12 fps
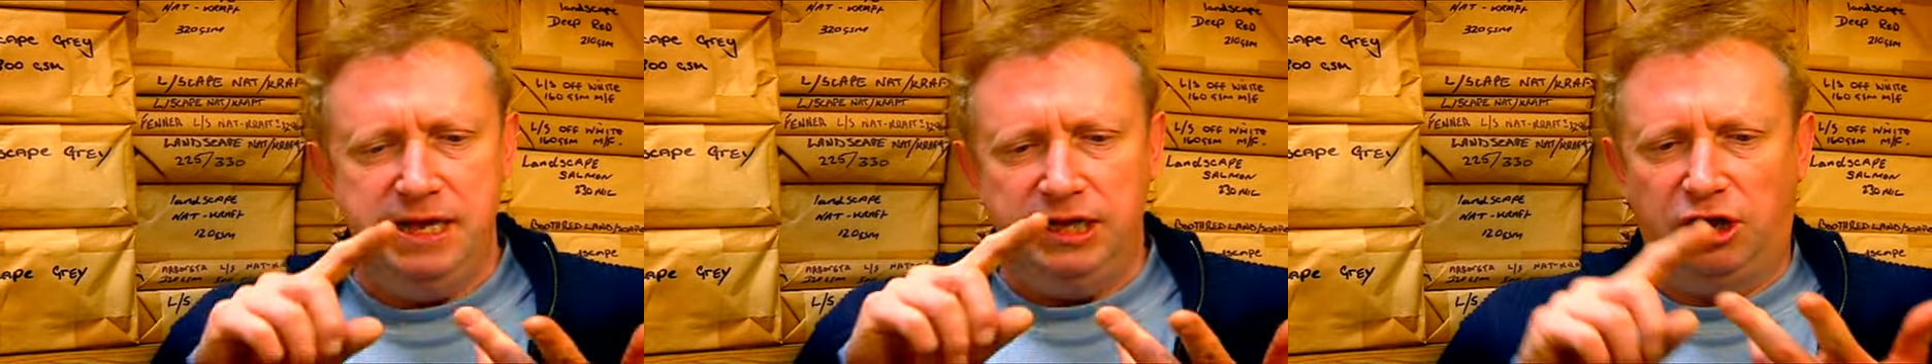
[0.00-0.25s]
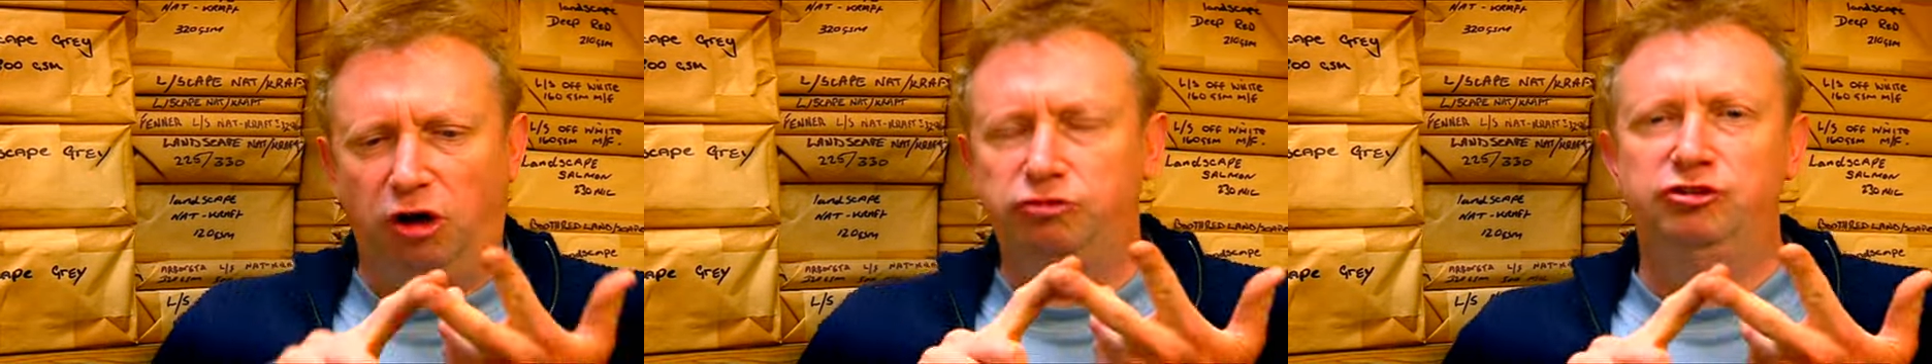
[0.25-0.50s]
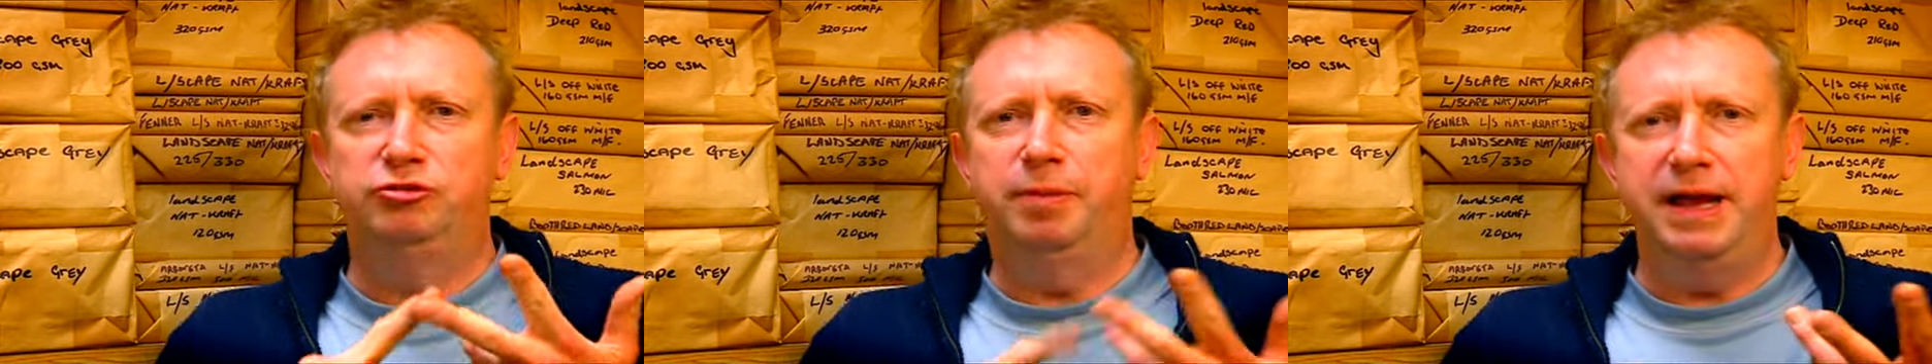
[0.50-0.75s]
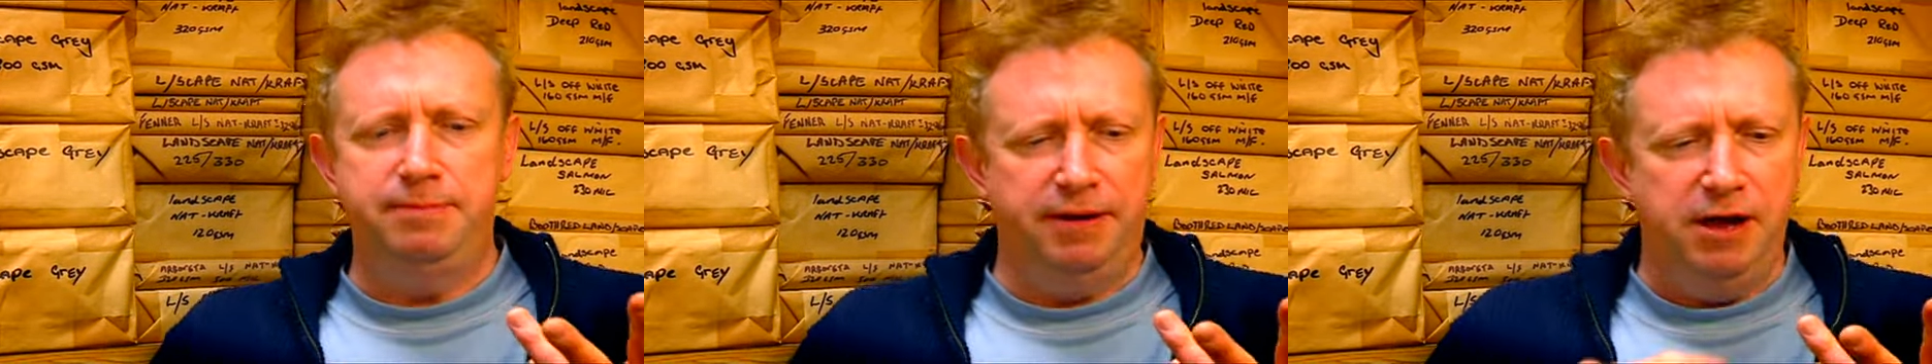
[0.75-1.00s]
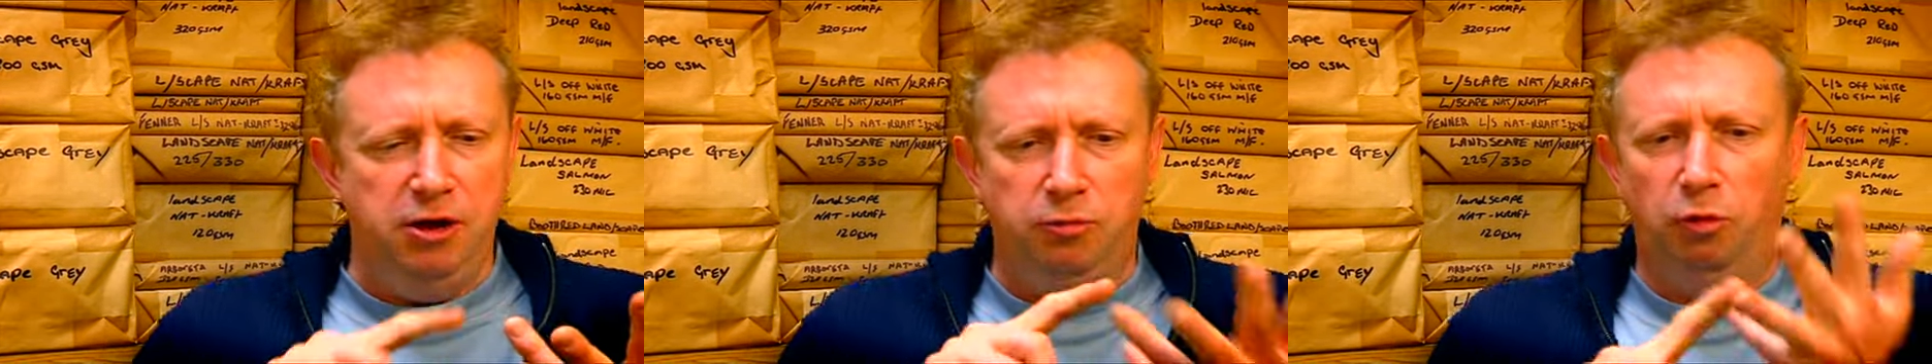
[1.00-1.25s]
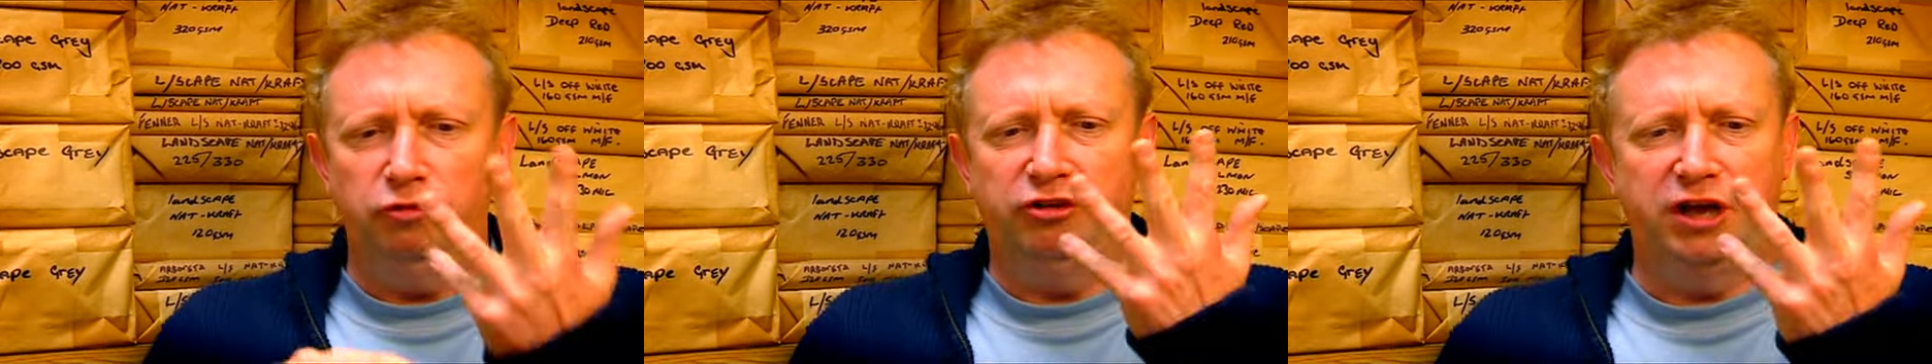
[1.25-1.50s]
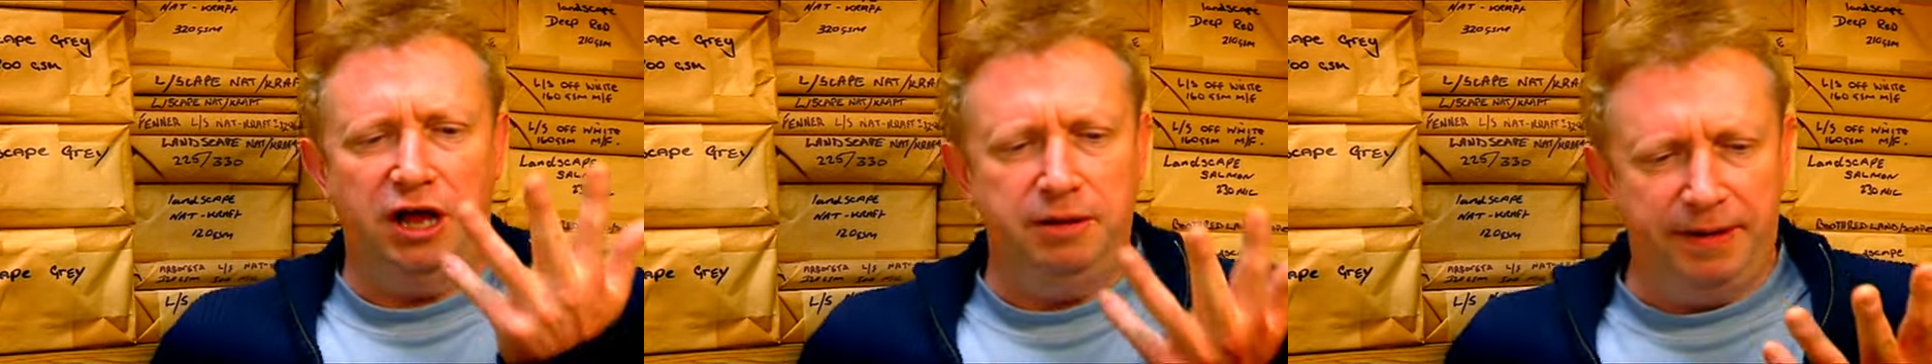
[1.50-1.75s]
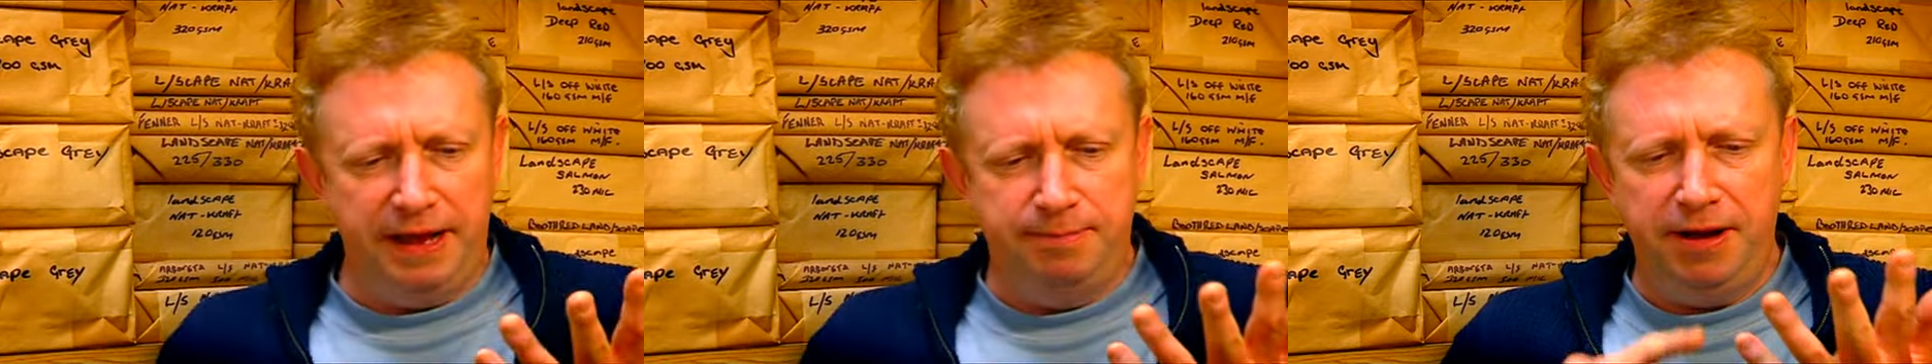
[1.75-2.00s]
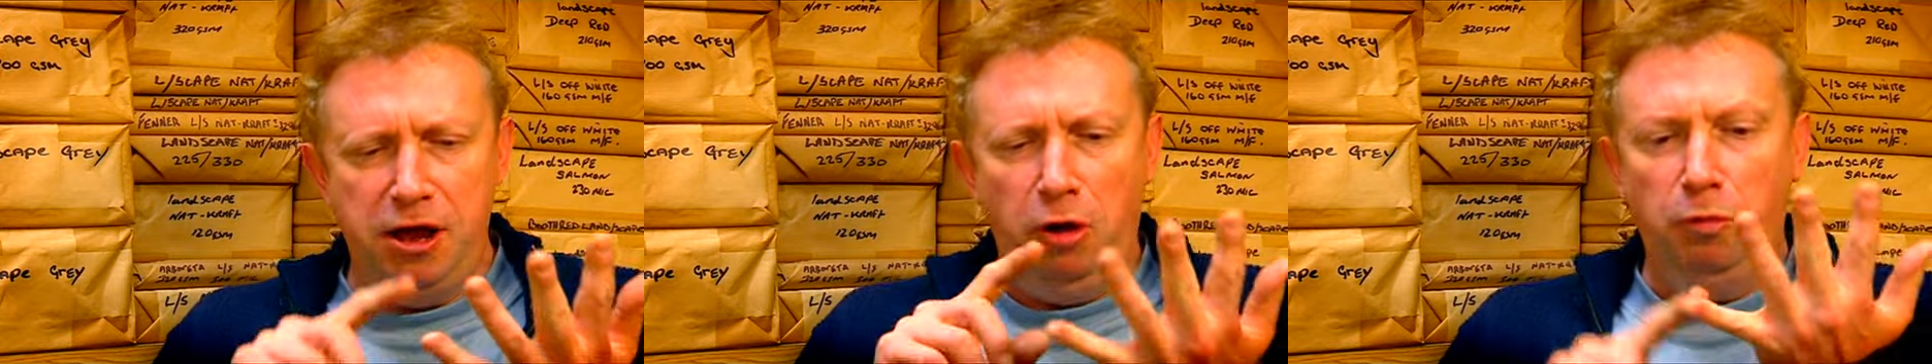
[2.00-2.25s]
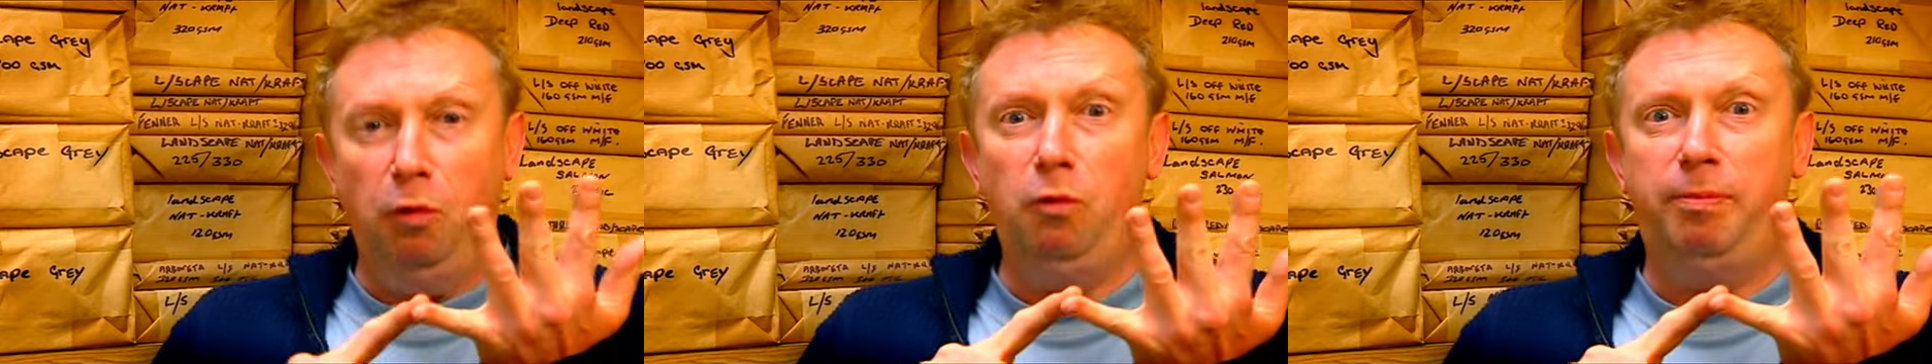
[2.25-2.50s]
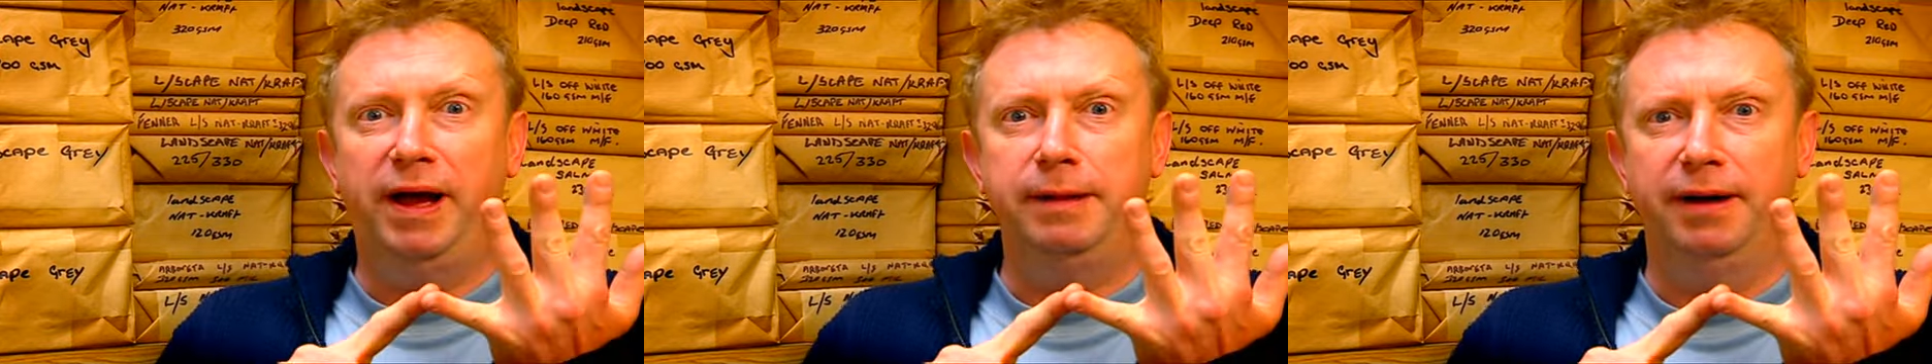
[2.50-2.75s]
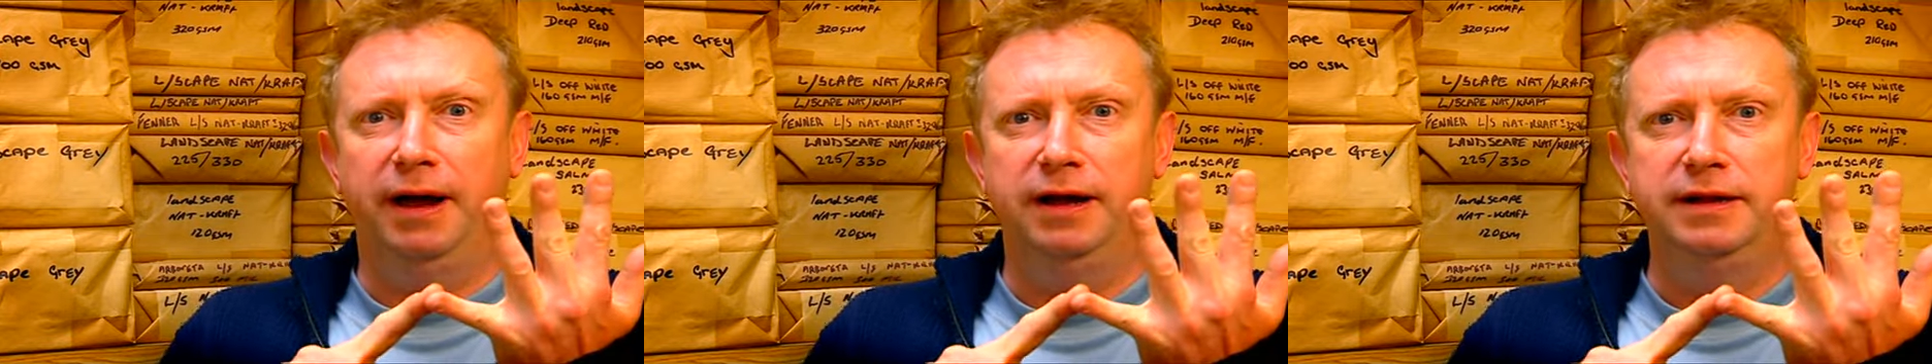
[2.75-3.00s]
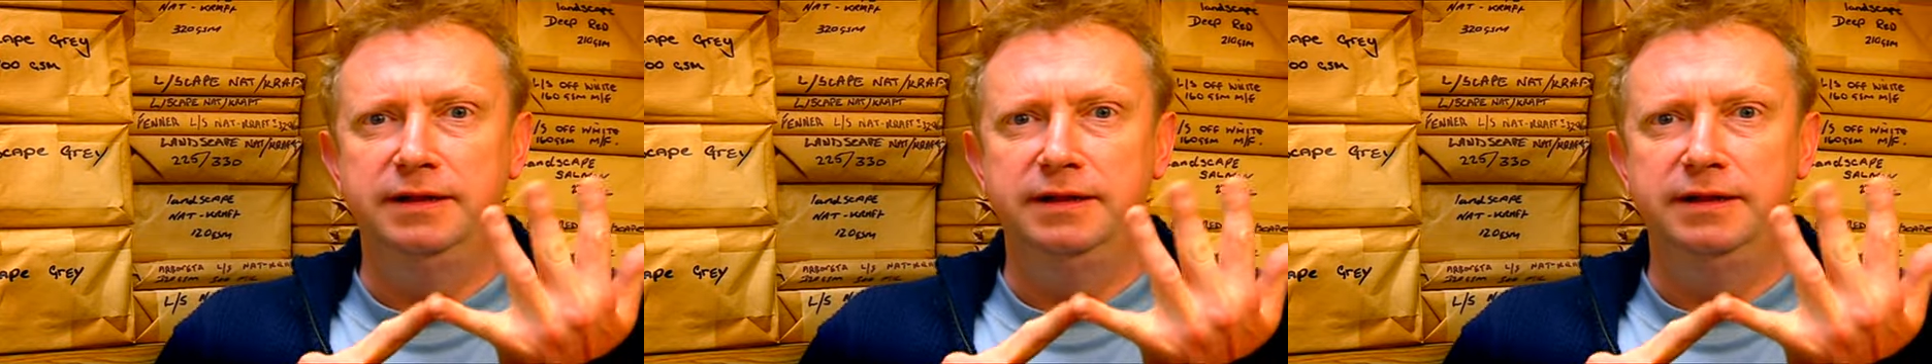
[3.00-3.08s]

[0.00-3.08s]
cartridge paper, watercolour paper, wallpaper.